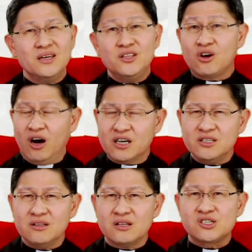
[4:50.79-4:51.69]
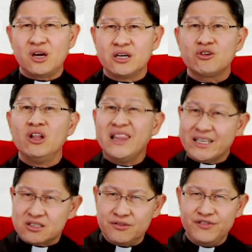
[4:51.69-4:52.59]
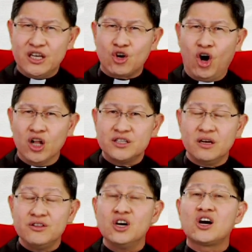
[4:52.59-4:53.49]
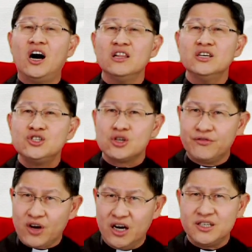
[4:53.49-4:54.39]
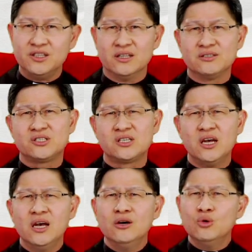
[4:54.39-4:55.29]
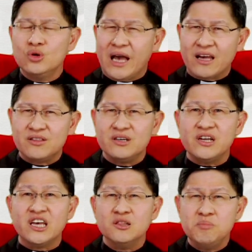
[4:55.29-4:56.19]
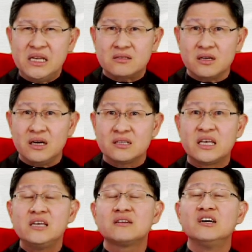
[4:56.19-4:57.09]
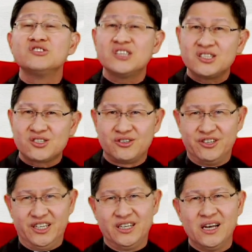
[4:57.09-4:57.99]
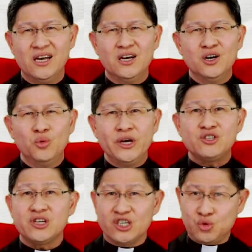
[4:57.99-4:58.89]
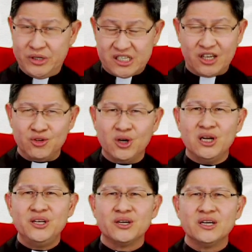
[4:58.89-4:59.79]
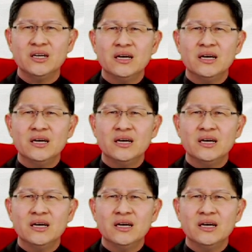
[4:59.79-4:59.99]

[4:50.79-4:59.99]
The cardinals are collectively called the College of Cardinals, who gather and meet at a consistory, which, as we said earlier,